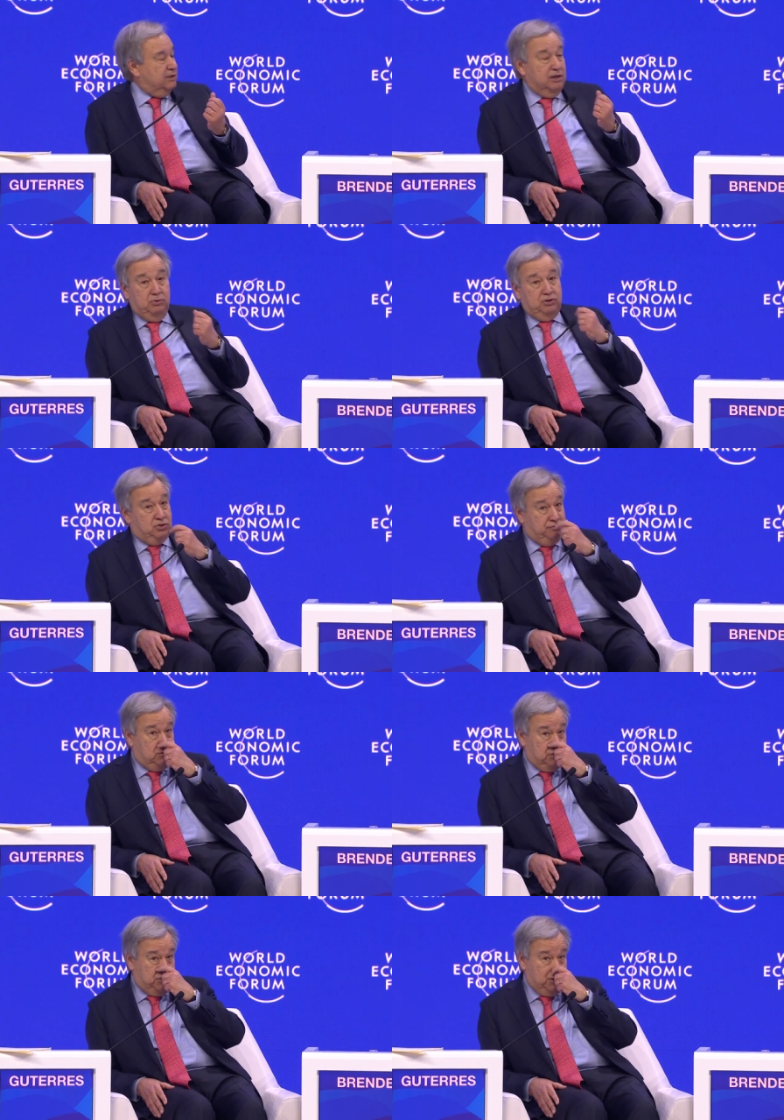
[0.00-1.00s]
in which, of
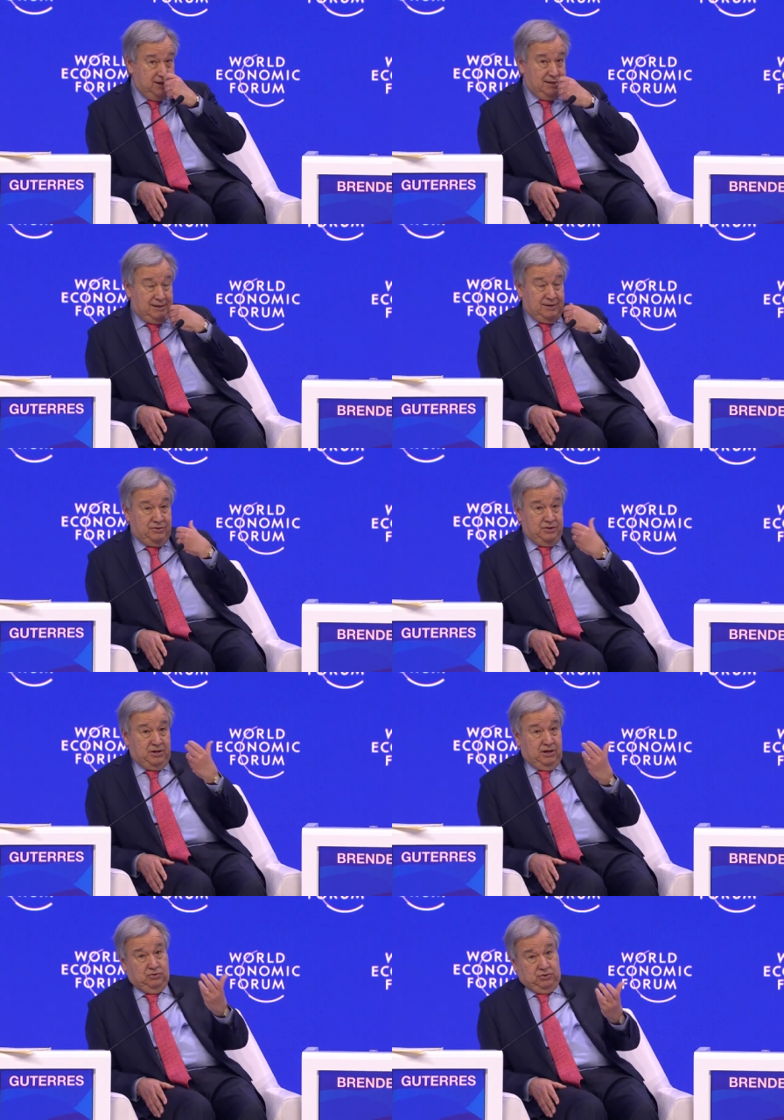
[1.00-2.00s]
course, the
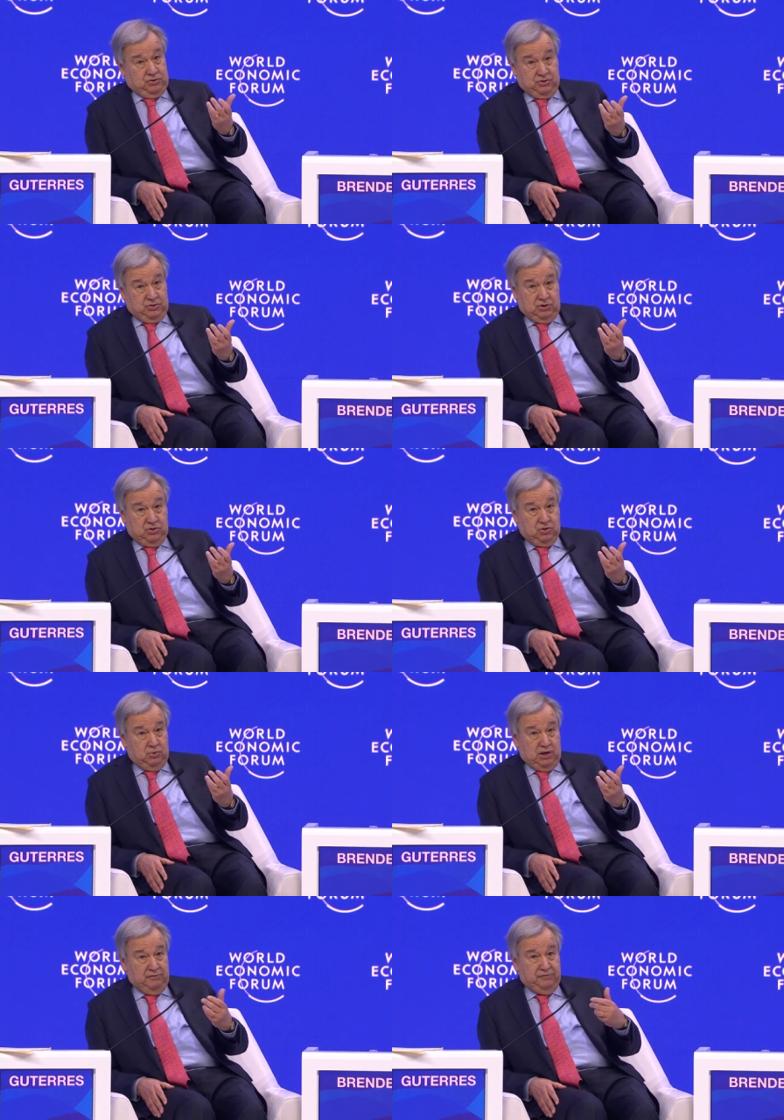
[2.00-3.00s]
interest is
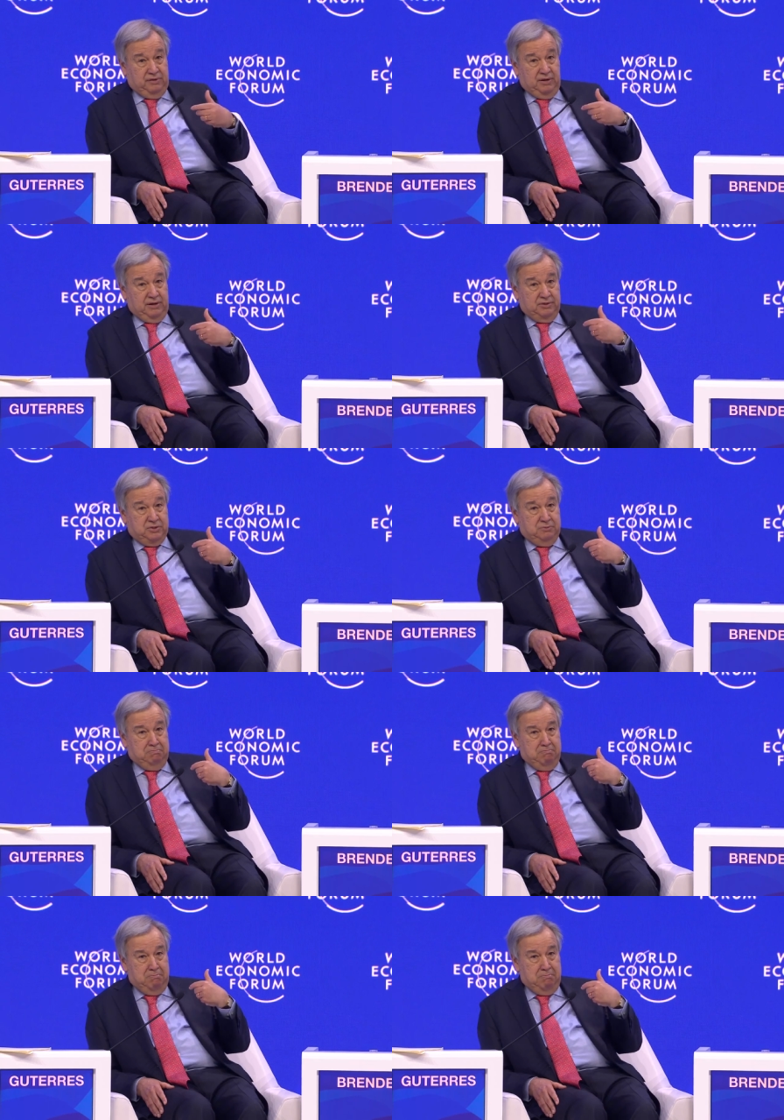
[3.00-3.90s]
to have as,